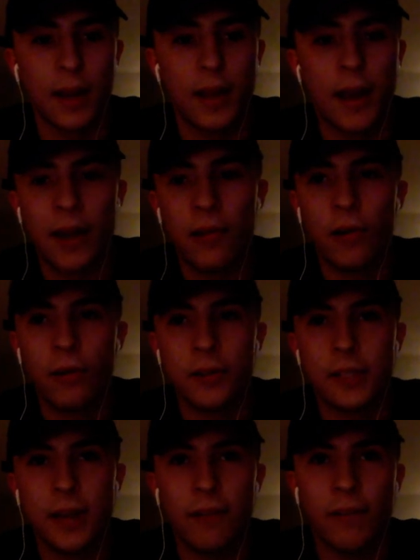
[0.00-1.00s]
Yeah, no, it
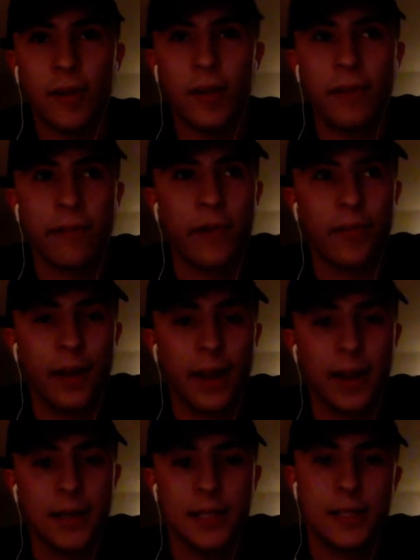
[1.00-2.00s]
was definitely different.
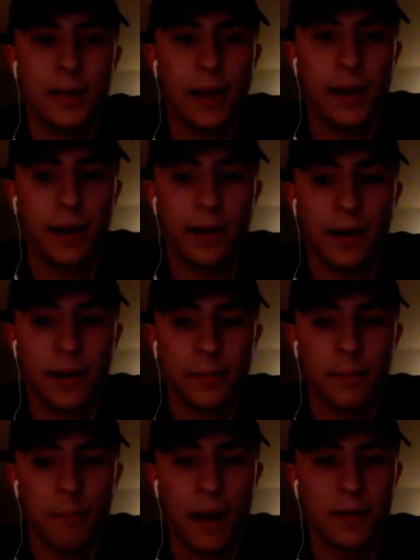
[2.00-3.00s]
Like I said,
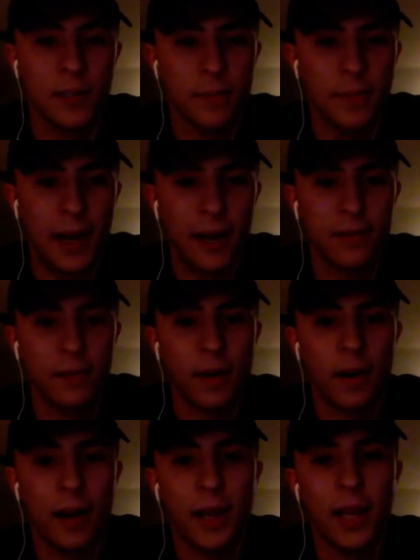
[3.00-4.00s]
bouncing back from
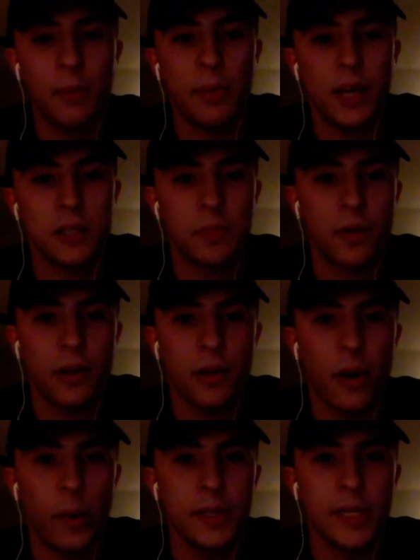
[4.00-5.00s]
hockey to baseball,
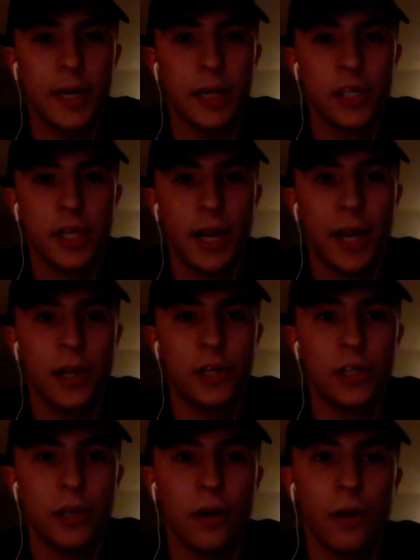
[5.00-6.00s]
you always had to
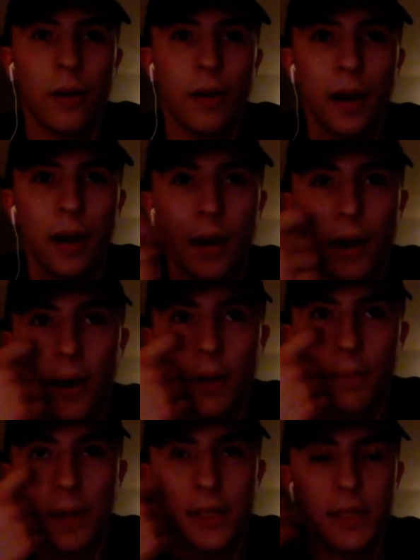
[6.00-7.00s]
change. So
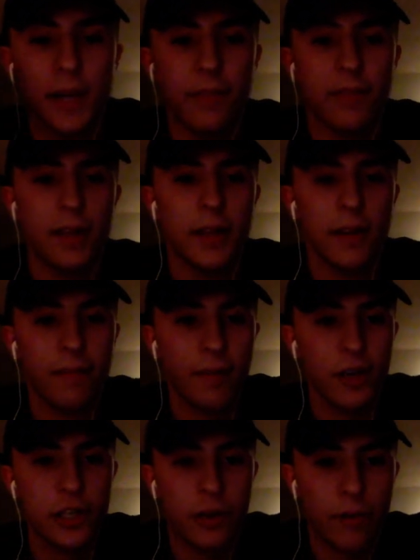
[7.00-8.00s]
it's definitely
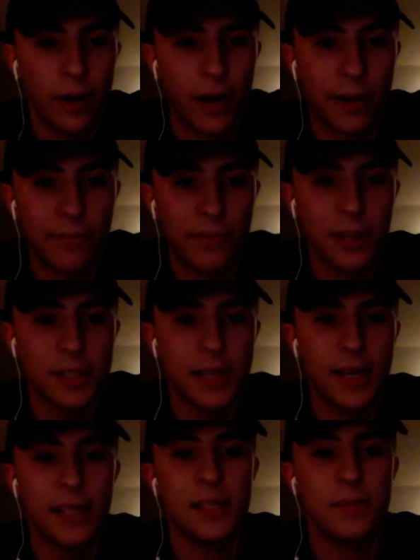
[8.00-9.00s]
different showing up first
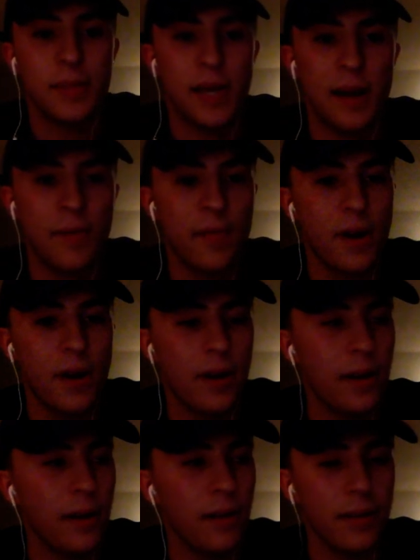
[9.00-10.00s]
day in
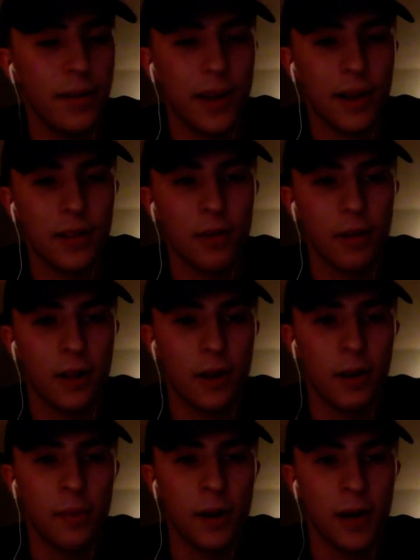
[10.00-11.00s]
September. They got the
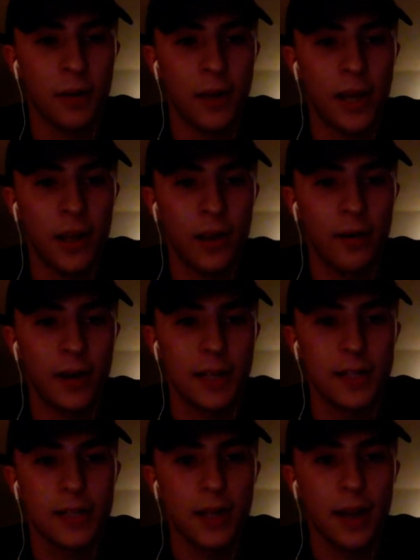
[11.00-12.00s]
welcome barbecue, and
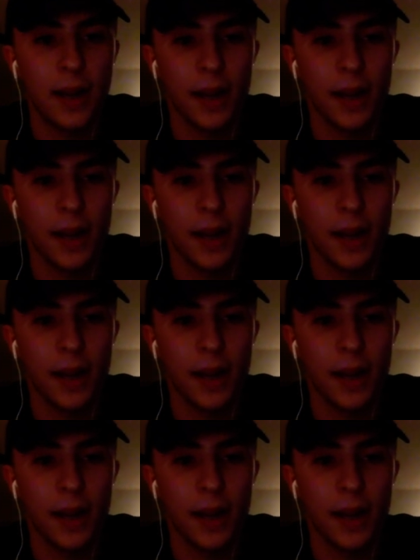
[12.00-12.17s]
it's